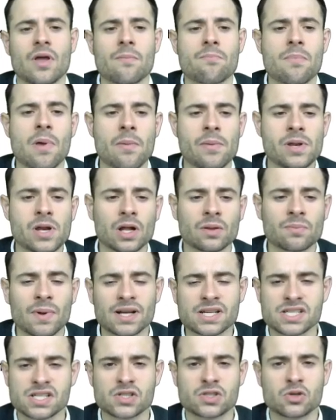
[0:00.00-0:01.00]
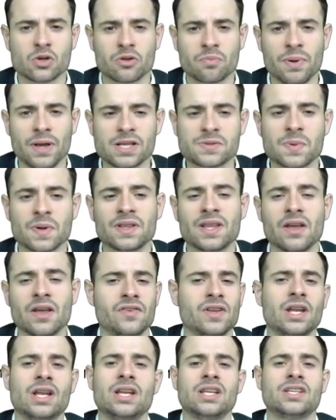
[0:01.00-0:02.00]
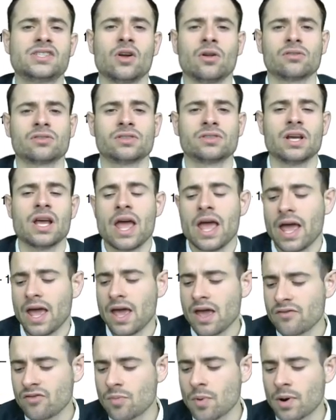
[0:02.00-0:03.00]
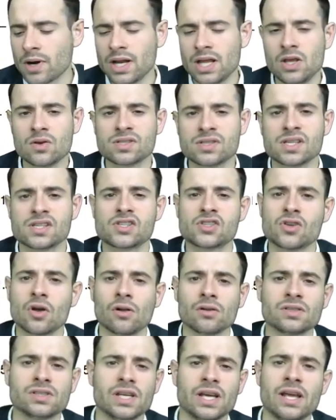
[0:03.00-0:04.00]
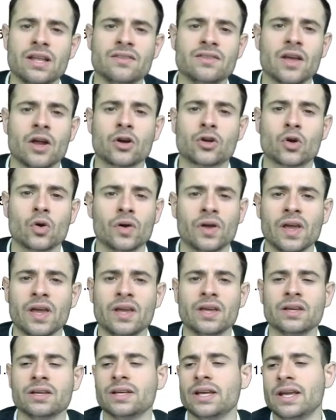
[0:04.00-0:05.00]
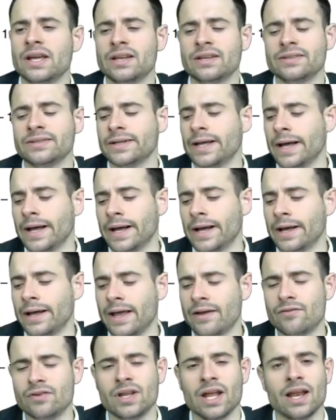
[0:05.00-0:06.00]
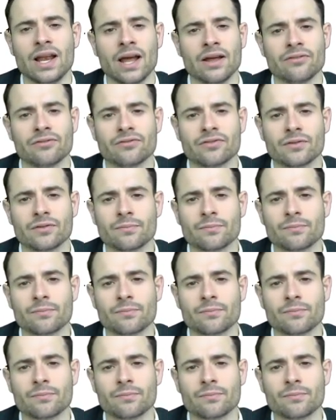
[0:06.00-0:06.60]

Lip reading: Maybe not matches and toothpicks, but definitely salt. Everybody uses salt in their cooking in everyday life.